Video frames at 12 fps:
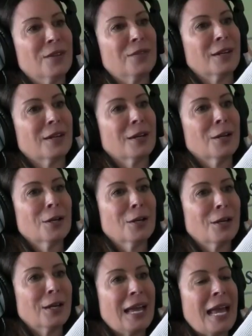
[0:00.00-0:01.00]
Vivid.
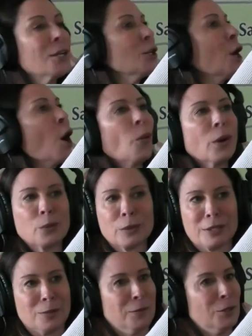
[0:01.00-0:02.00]
And no one
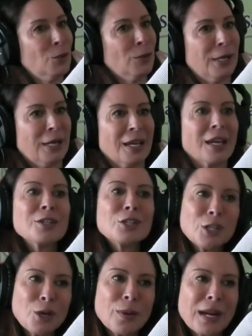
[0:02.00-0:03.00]
was in between.
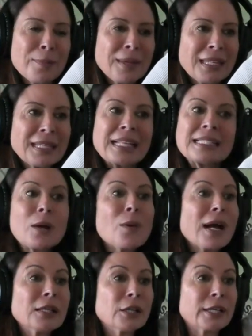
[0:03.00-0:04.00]
Do you know what I mean? That's
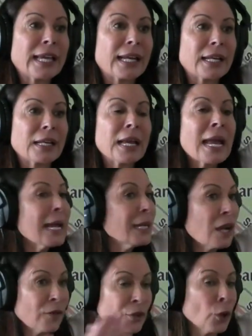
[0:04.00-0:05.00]
how I look at it.
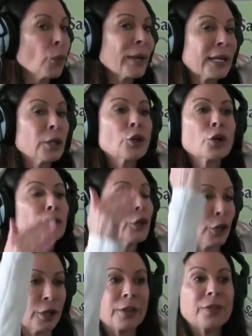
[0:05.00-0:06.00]
Now, if you're a Wicked girl,
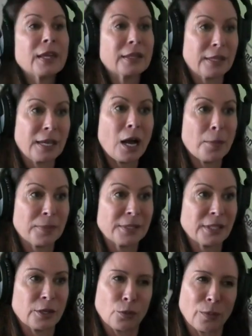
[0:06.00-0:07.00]
you're going to think the
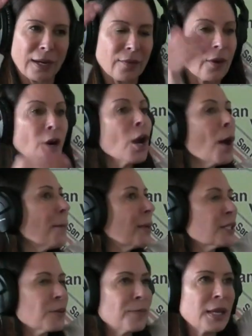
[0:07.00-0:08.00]
opposite or whatever.
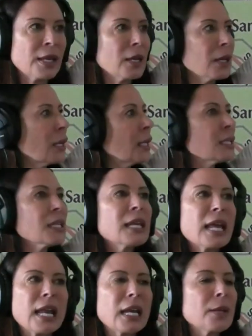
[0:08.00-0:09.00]
But to me, it didn't
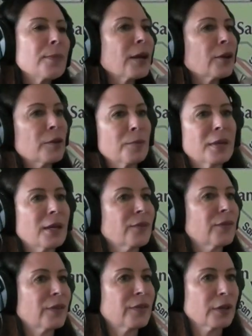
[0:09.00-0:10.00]
get any better than being
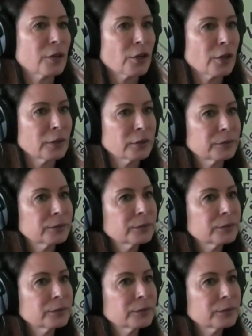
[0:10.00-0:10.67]
a Vivid girl.